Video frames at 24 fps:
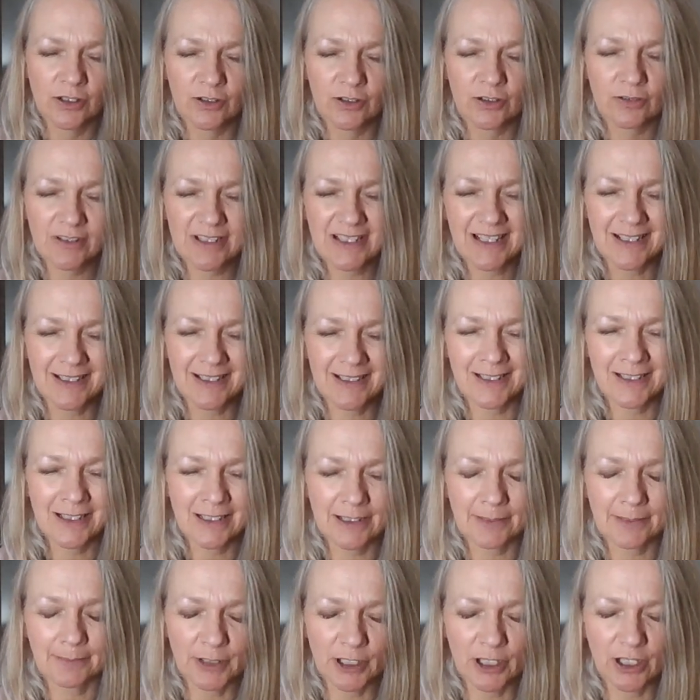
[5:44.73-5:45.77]
there is a
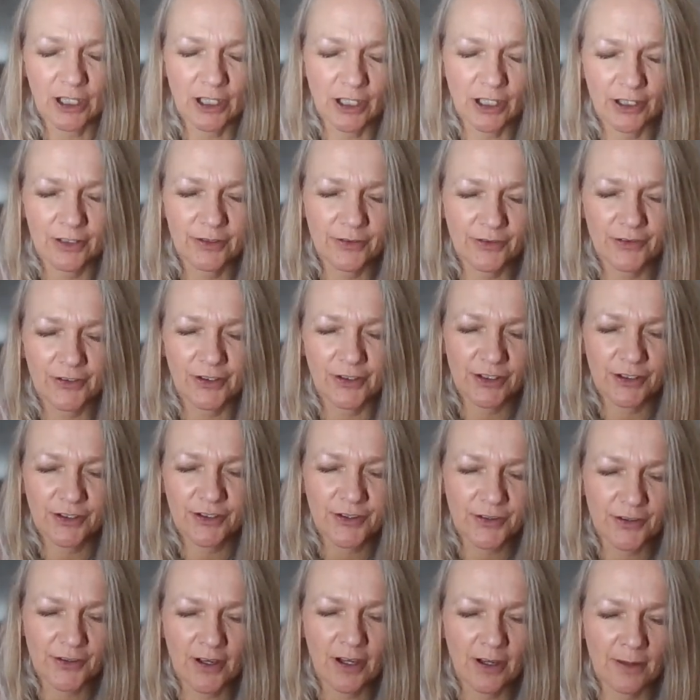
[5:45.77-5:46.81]
link below that
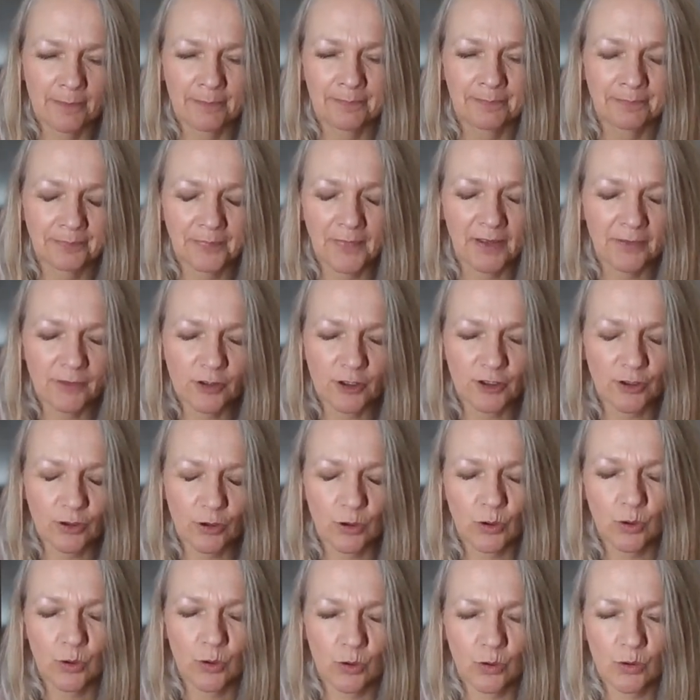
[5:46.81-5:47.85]
um, I've got a
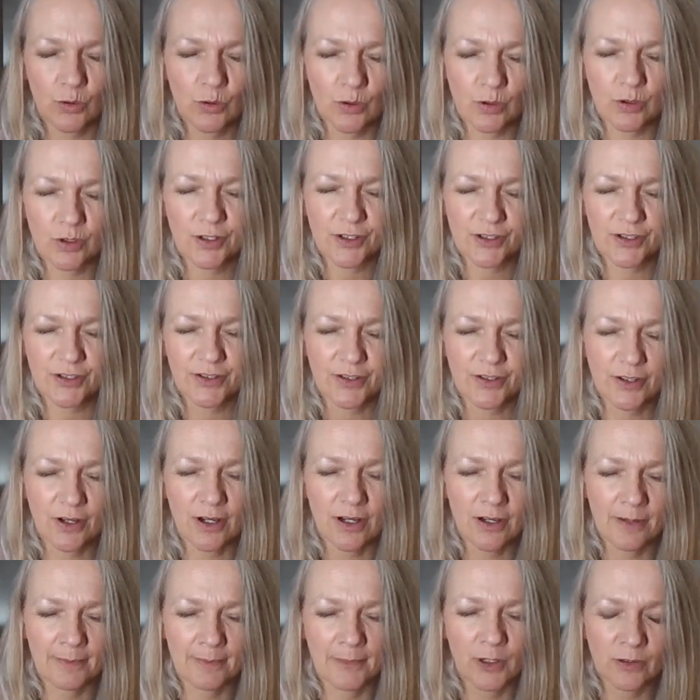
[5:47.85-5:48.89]
course
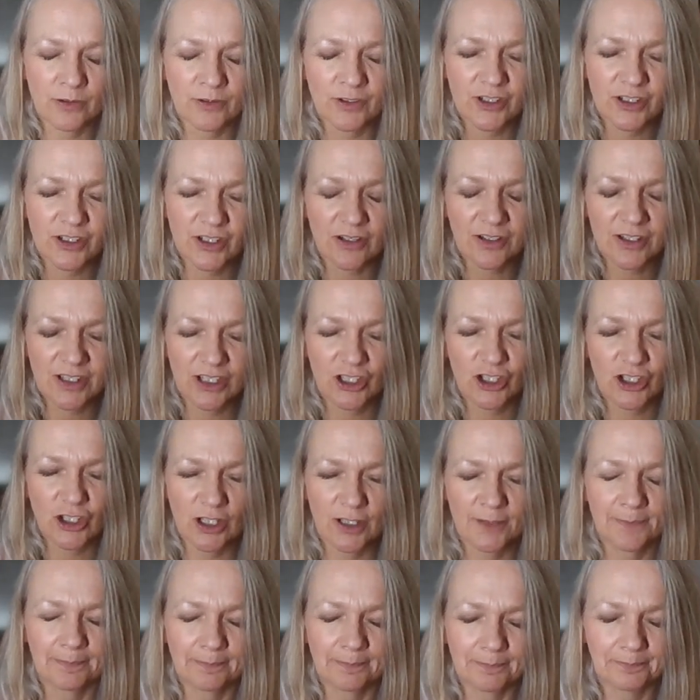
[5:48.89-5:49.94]
um, on
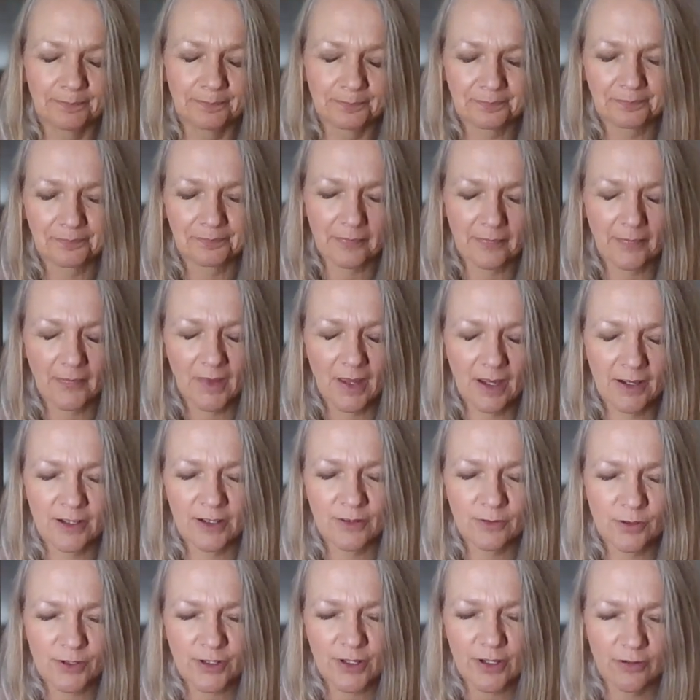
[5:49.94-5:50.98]
StarseedYou and I
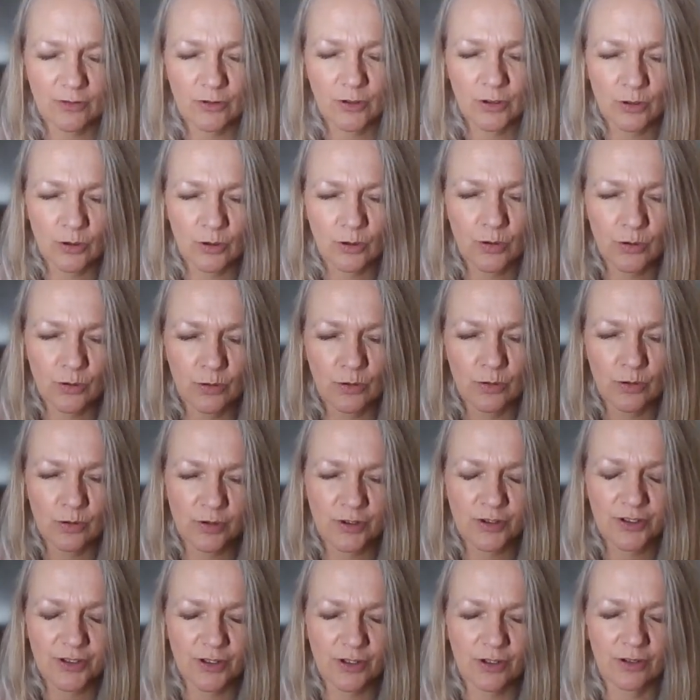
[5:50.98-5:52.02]
also I've got a
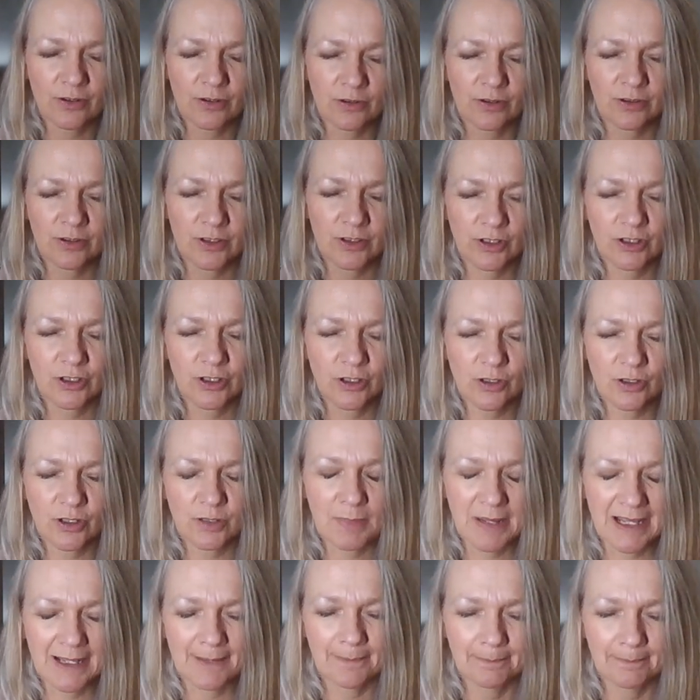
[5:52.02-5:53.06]
course on
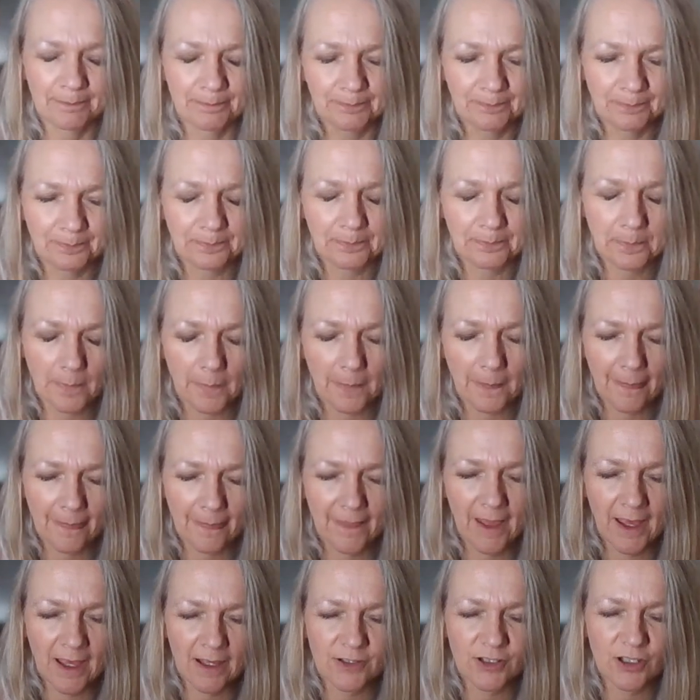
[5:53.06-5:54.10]
Udemy.
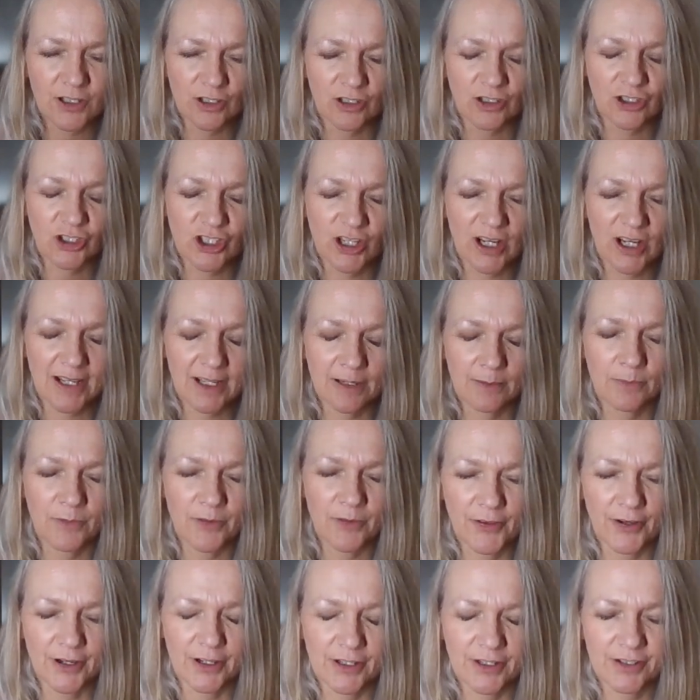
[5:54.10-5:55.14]
Uh, so you can check in
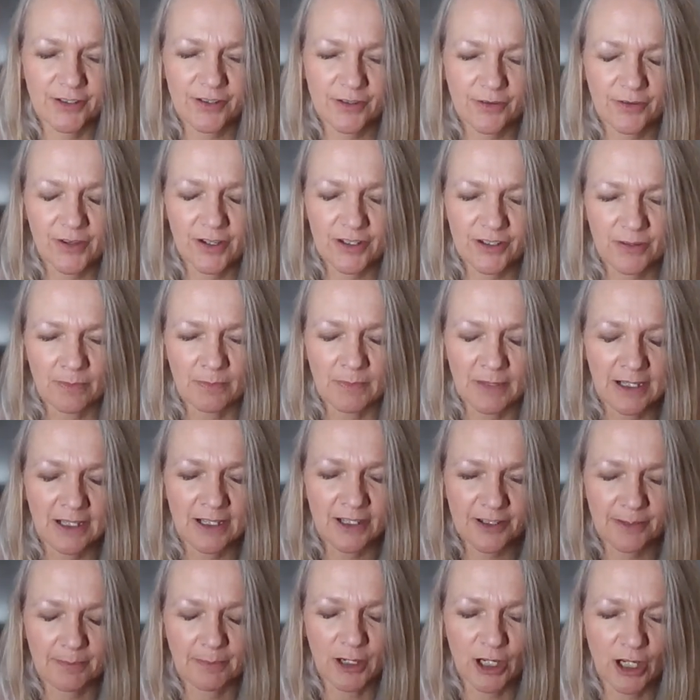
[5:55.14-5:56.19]
with those. There's some
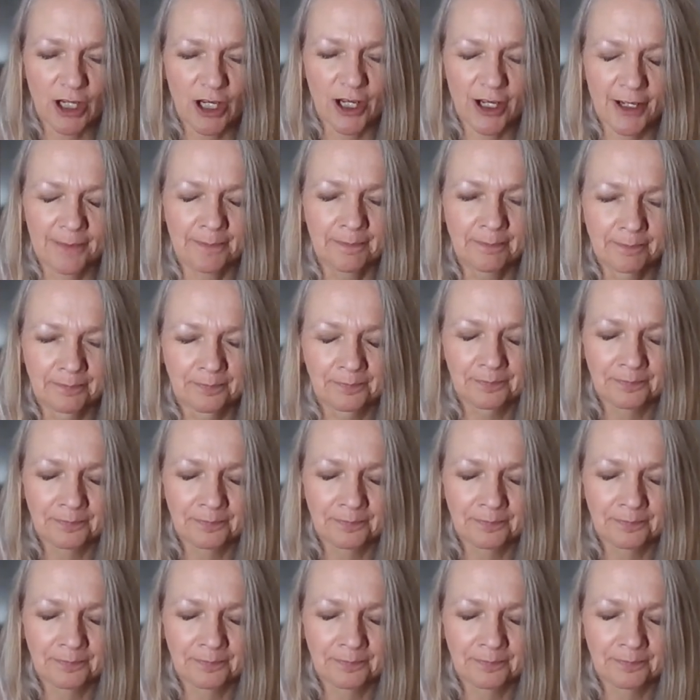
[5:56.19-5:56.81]
links below.